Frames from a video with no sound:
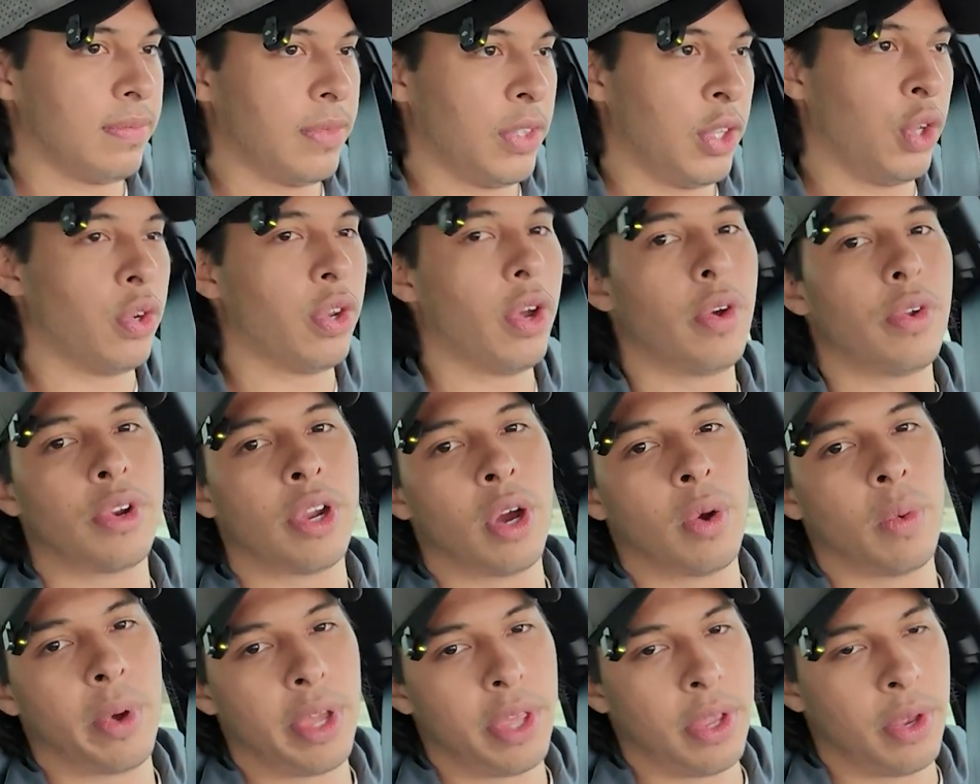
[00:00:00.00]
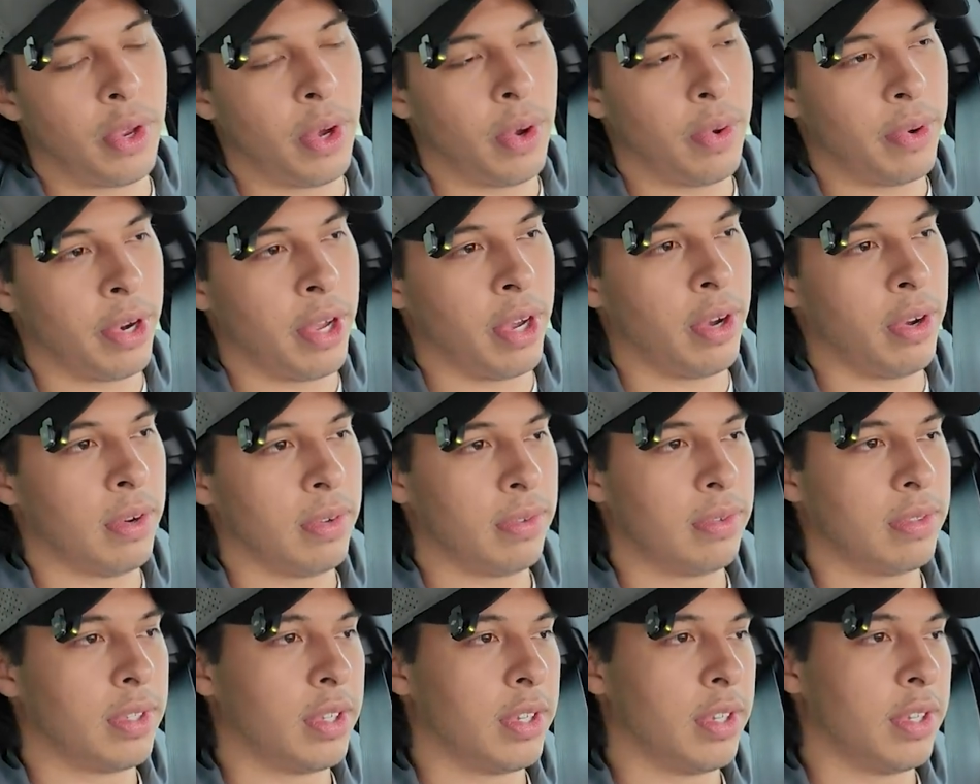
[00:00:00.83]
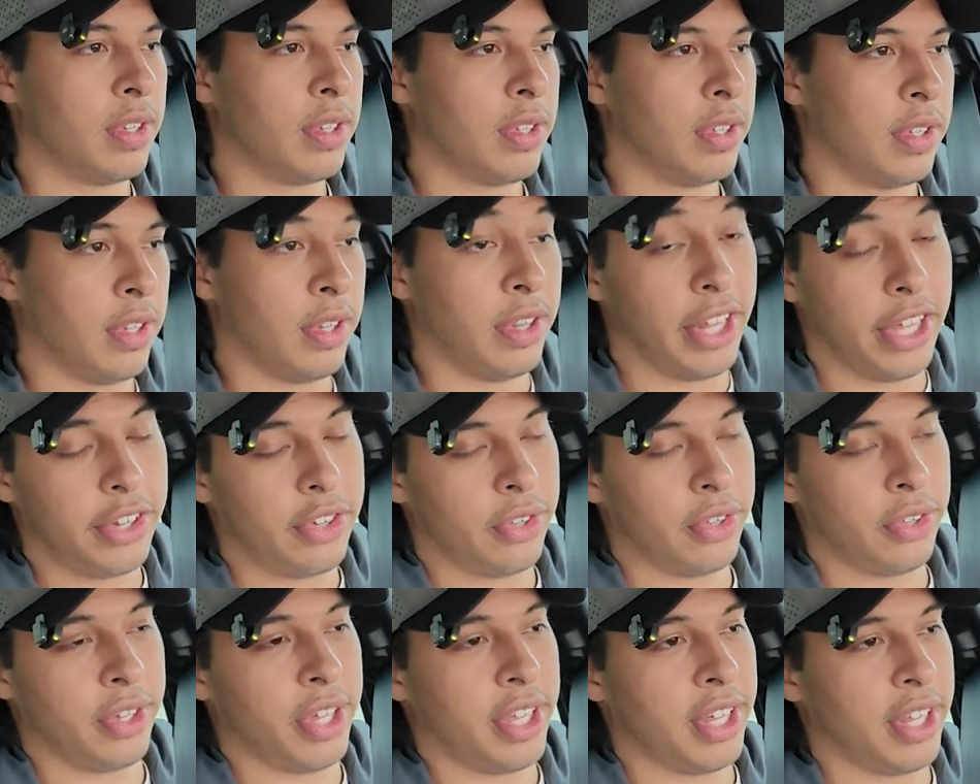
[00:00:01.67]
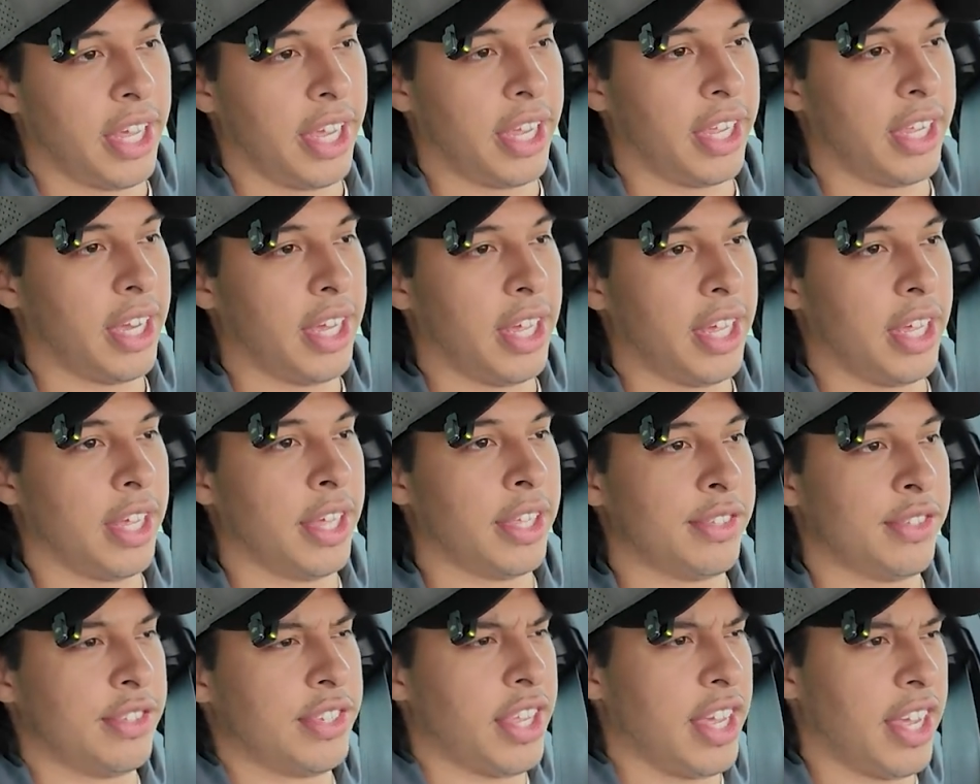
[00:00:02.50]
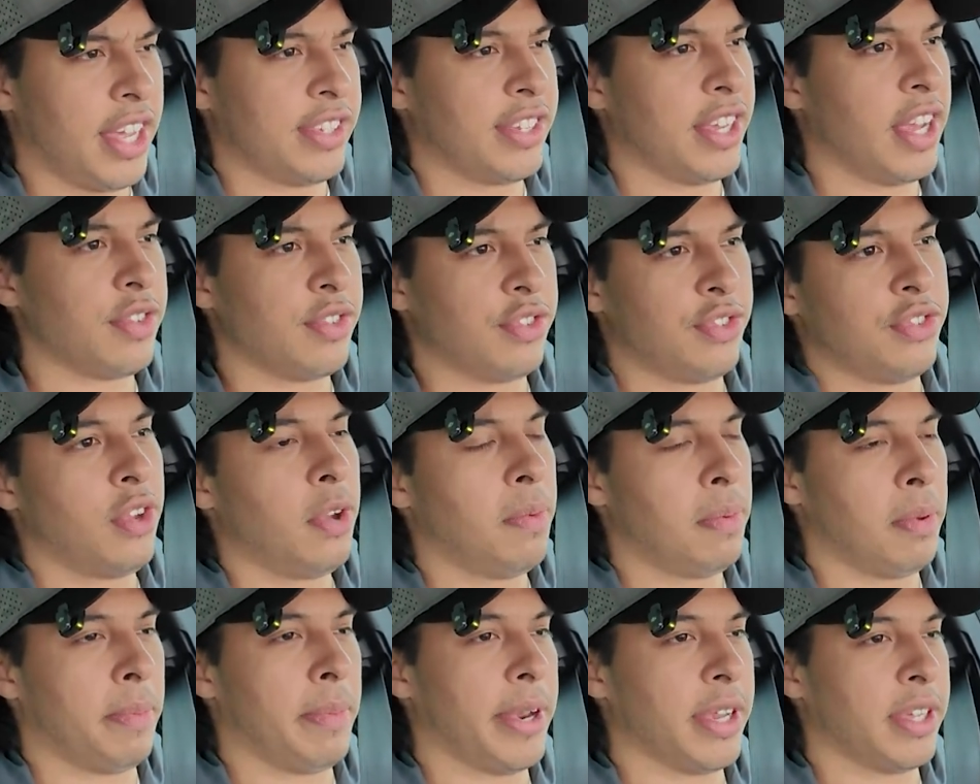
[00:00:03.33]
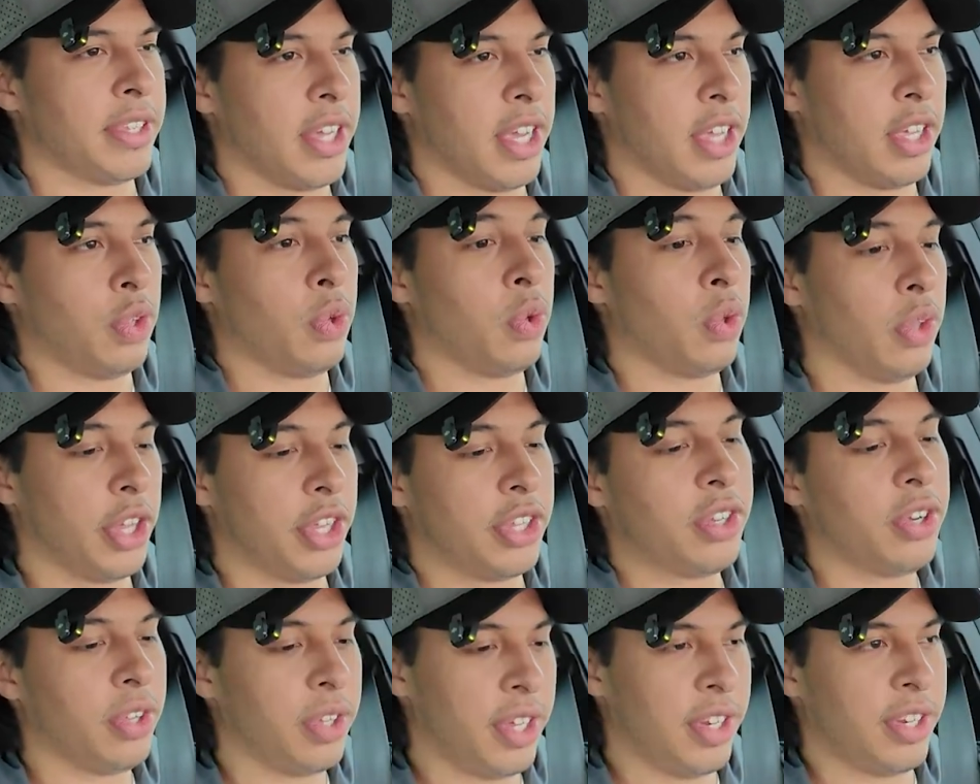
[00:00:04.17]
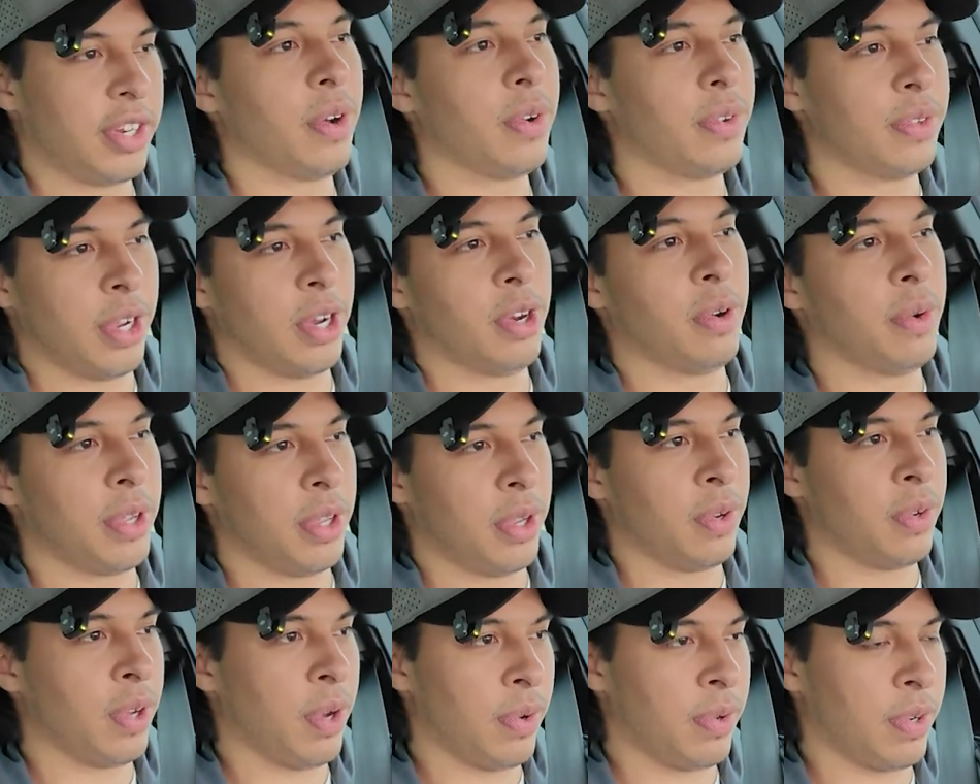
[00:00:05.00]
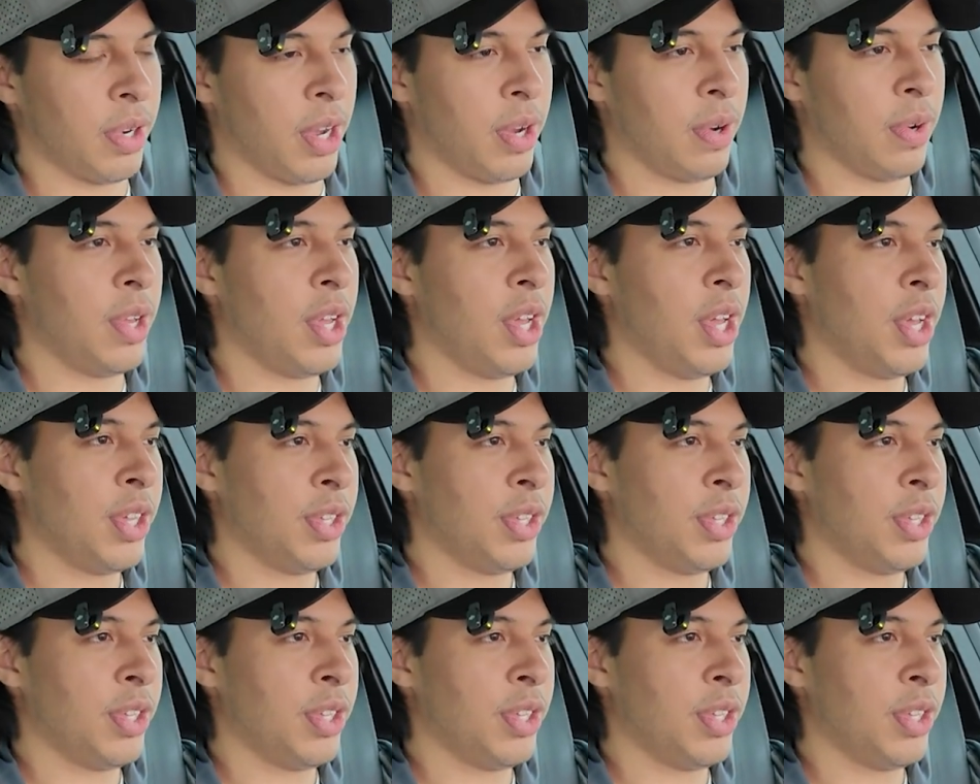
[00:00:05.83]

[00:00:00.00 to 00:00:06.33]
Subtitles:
You don't know what you don't know. Literally, like it sounds stupid, but it's like you literally don't know what you don't know.